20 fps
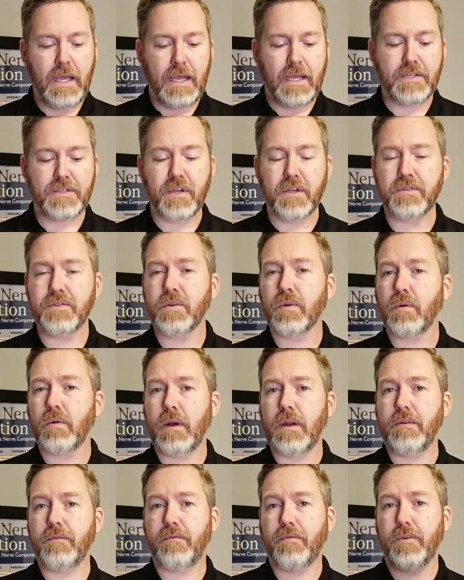It's also
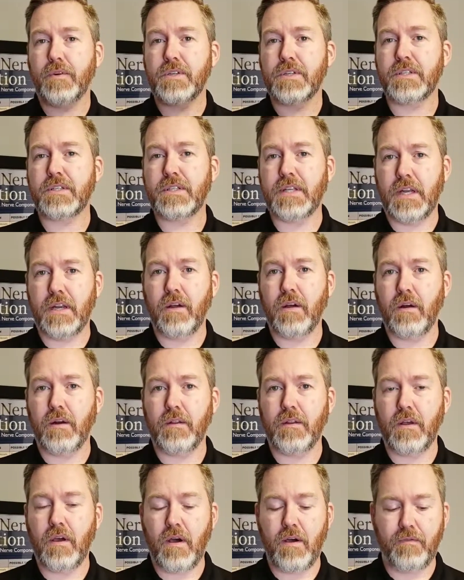great for just sitting on
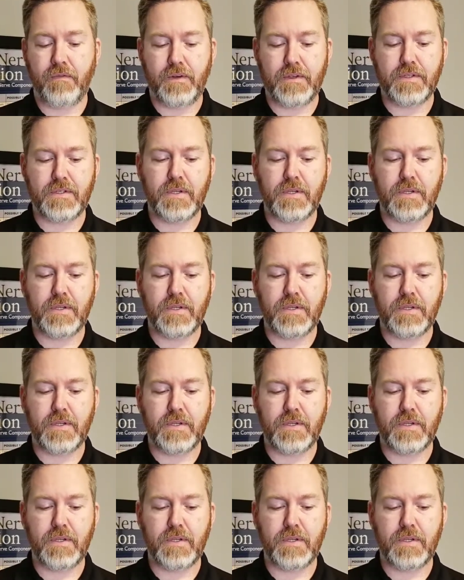in the office.